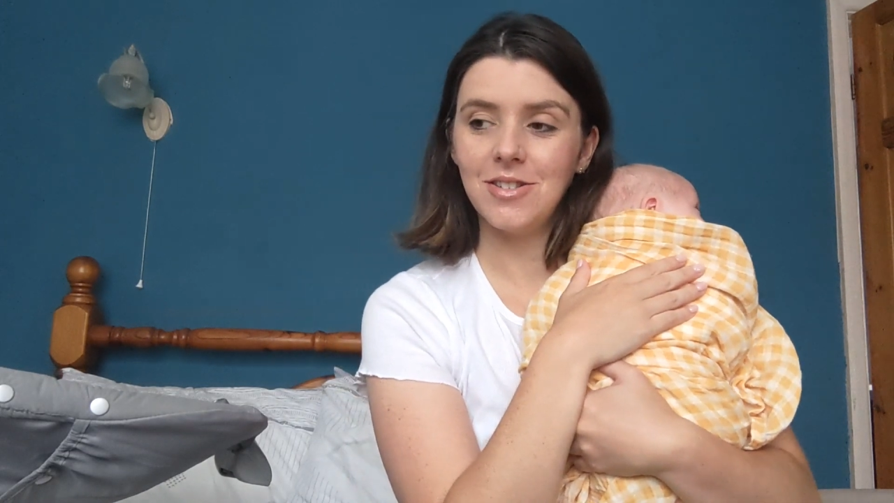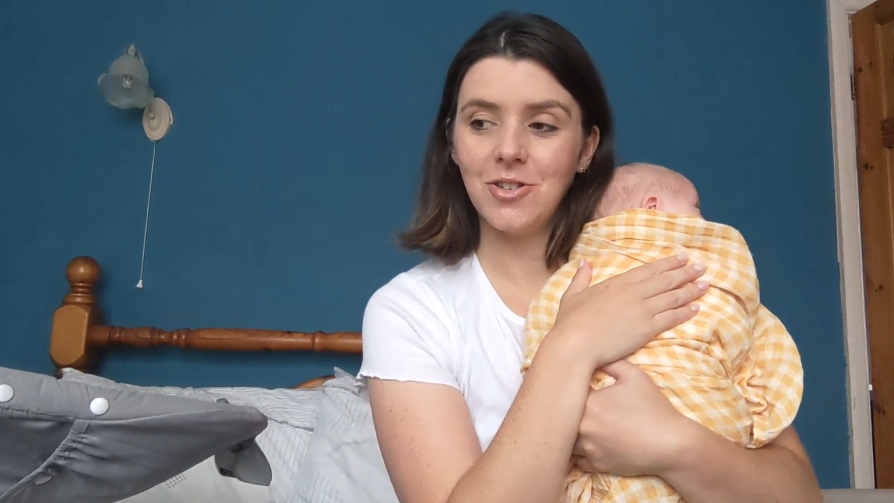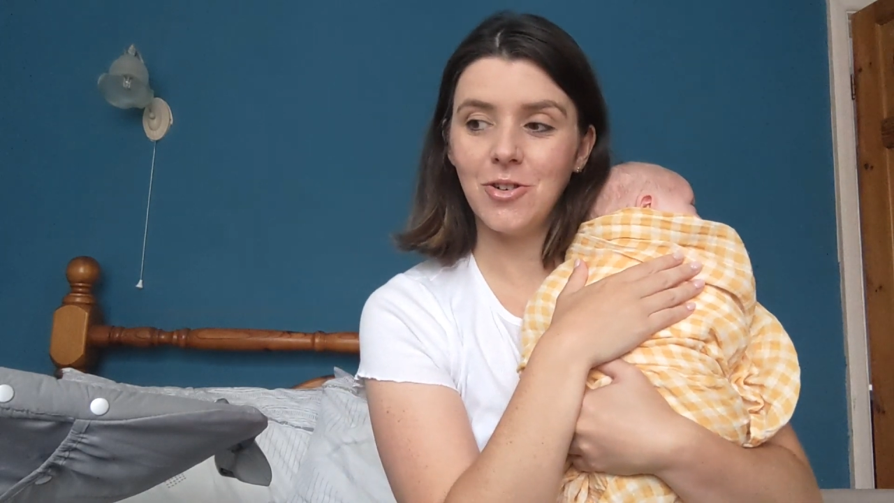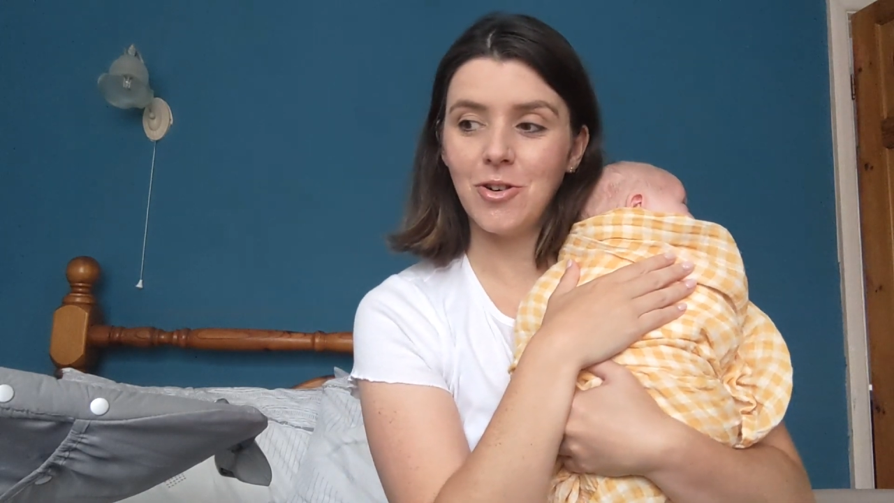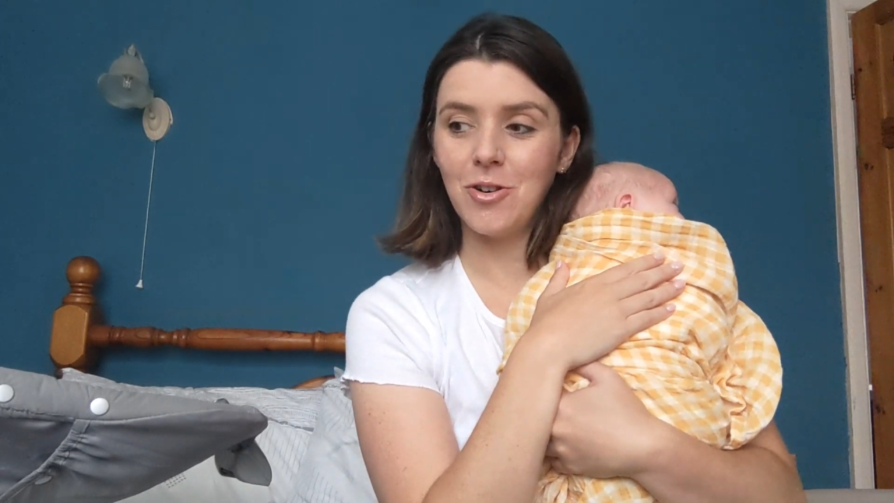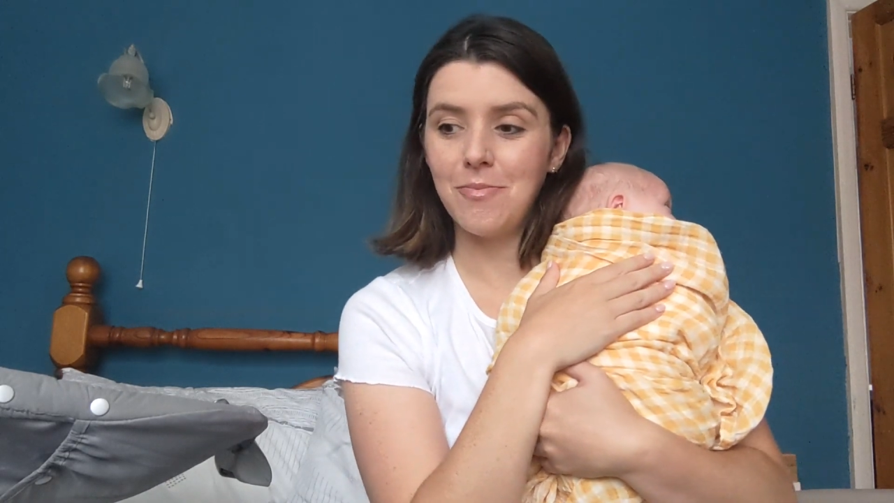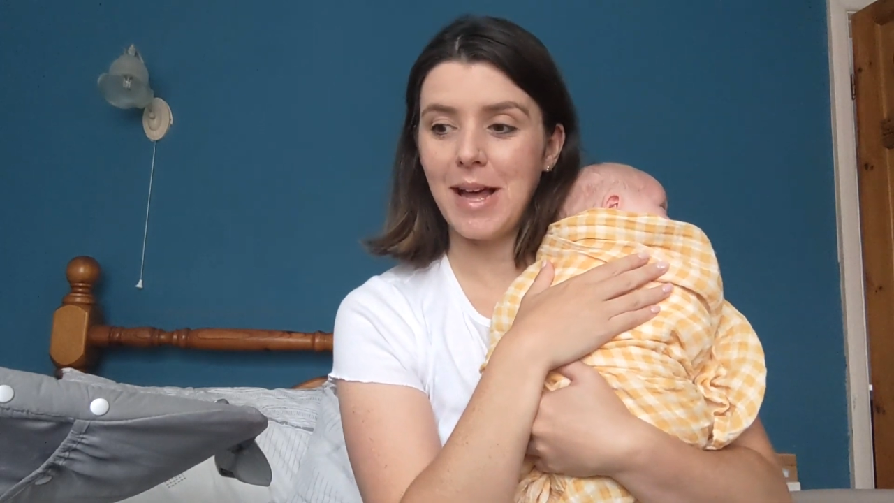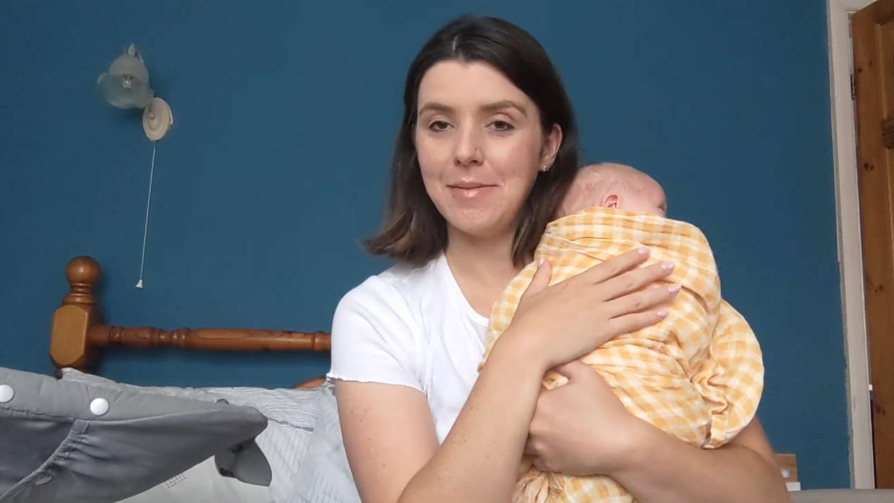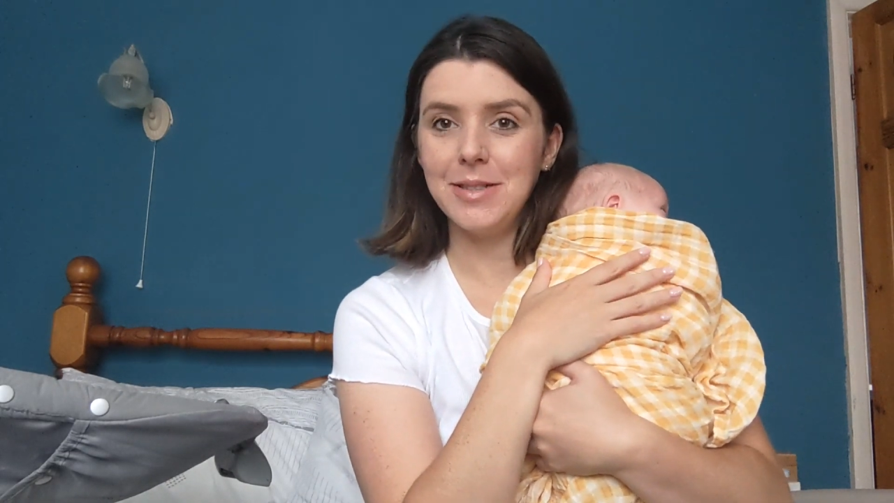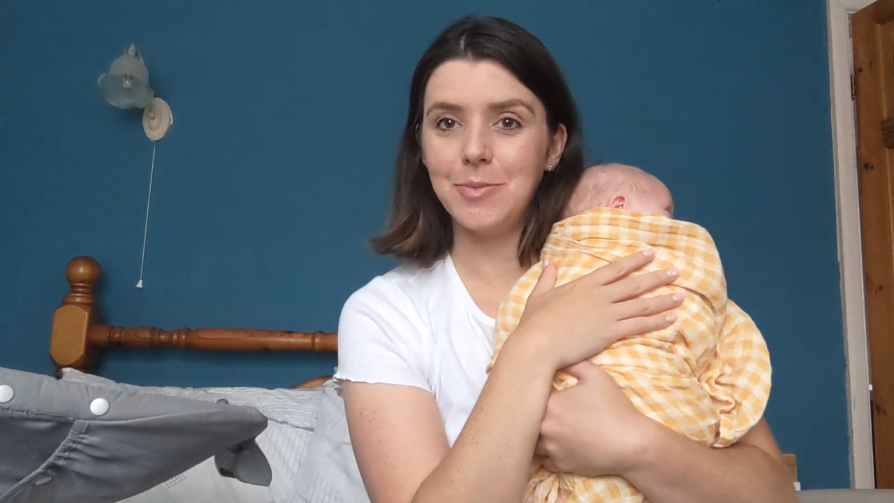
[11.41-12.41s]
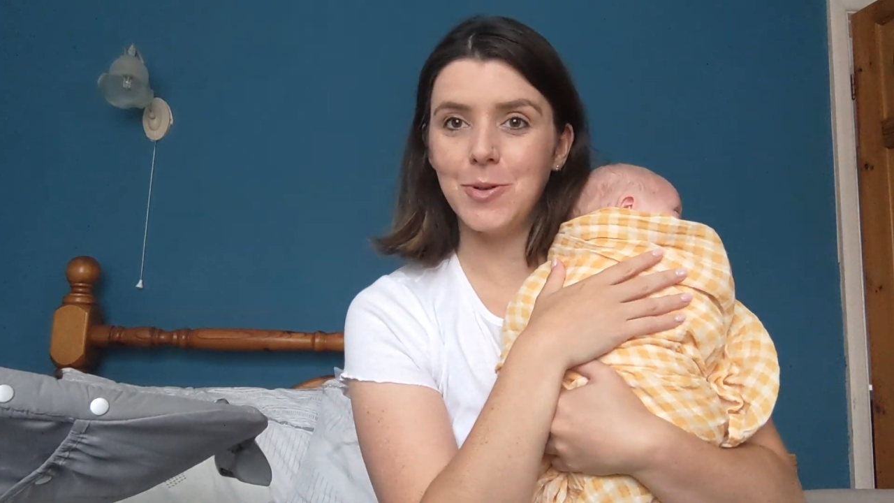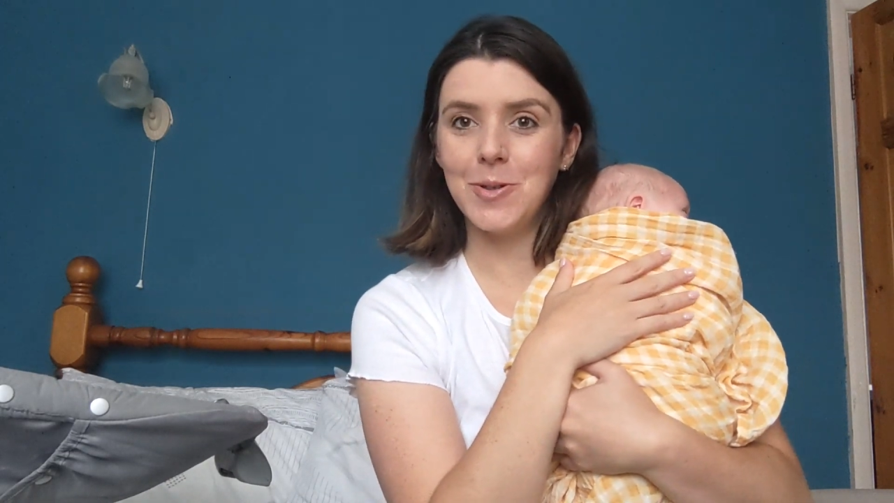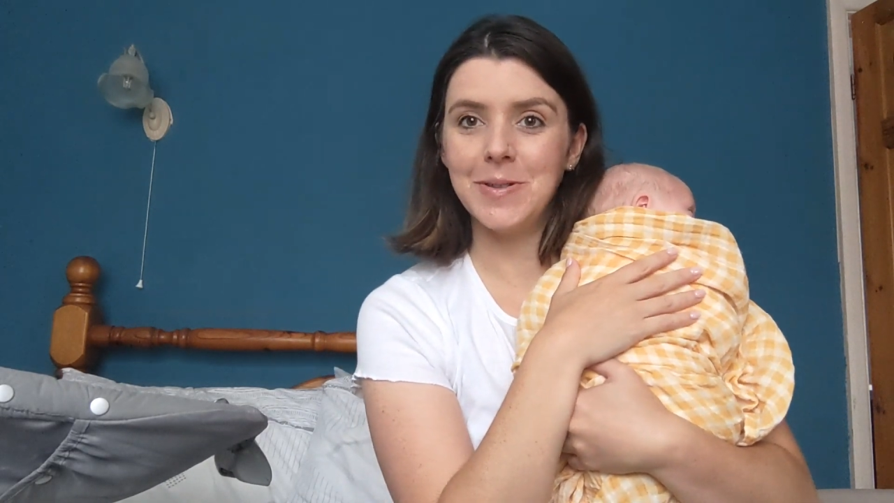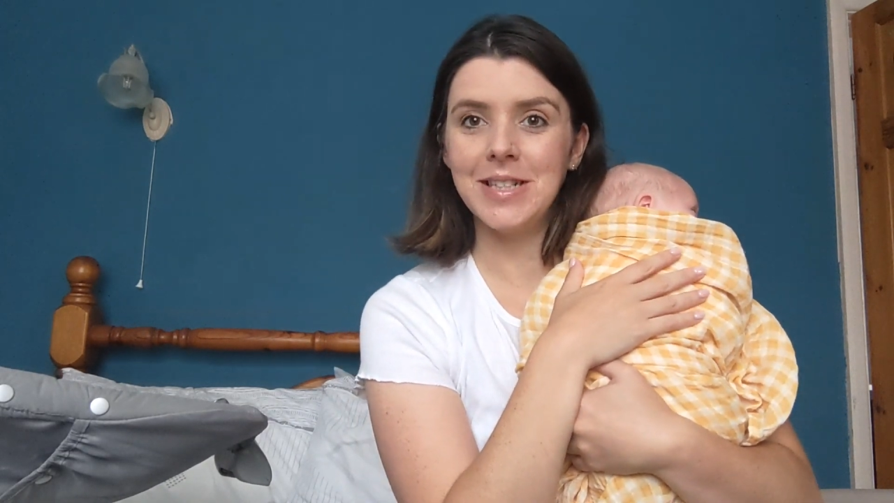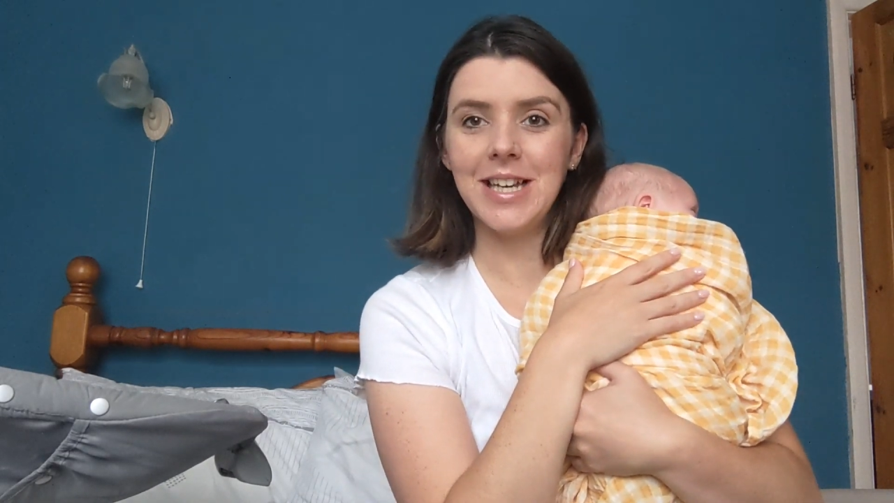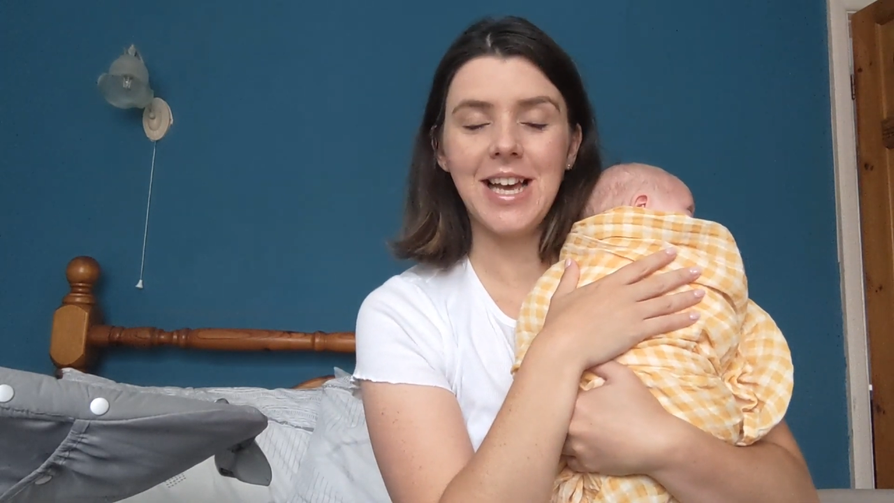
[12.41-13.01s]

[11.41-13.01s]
your baby's born.